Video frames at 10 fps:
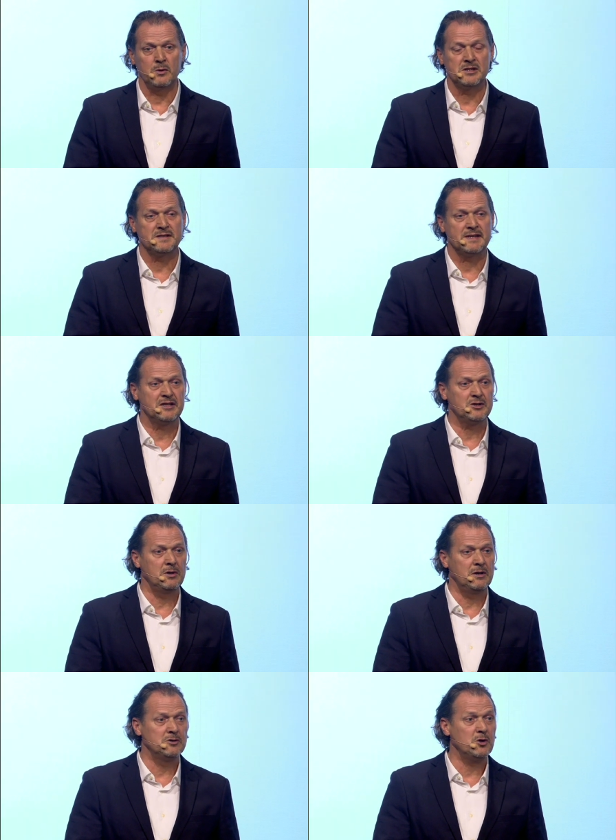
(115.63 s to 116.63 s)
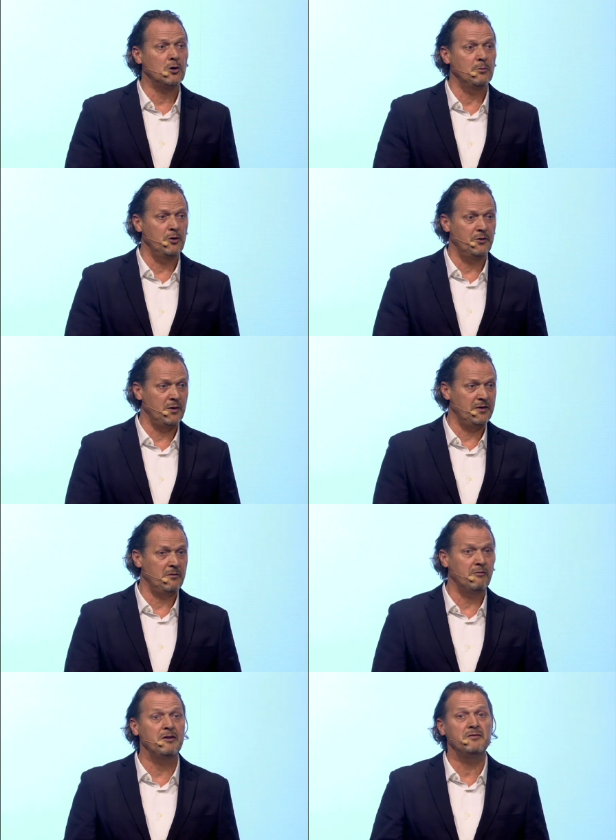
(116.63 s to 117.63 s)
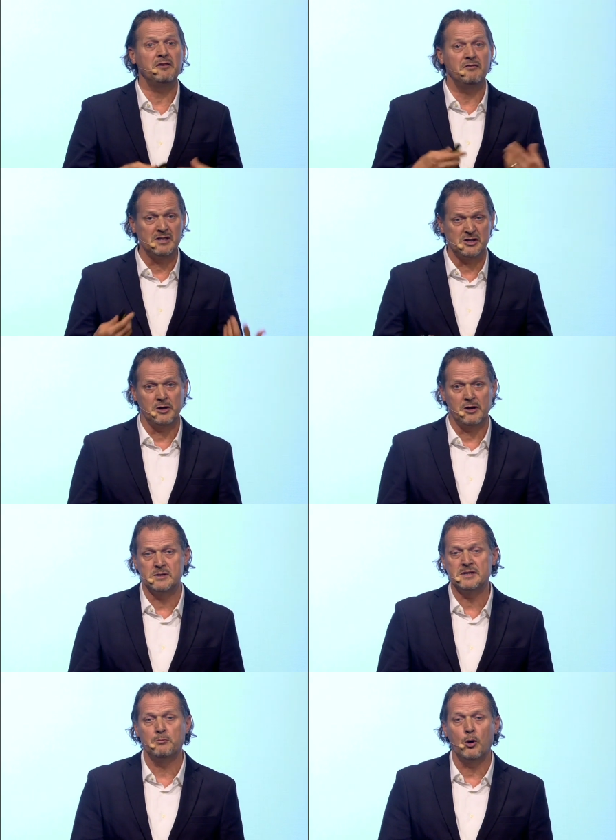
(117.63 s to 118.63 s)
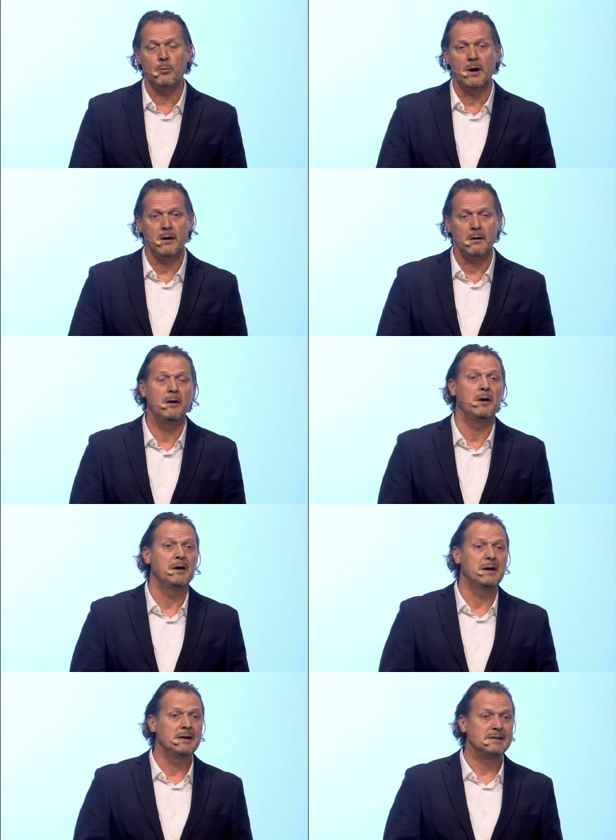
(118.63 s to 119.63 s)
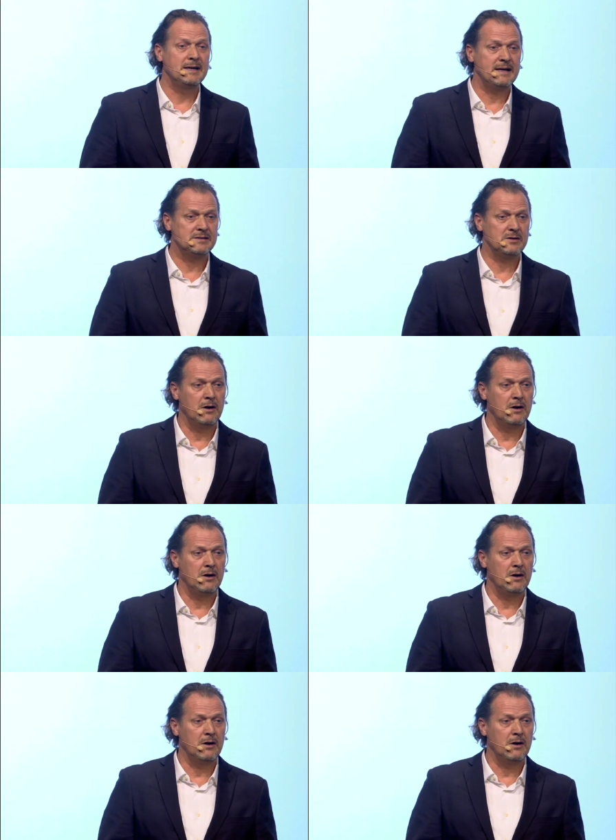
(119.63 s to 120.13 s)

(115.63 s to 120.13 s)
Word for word: which is actually a document with 50 visionaries in mobile that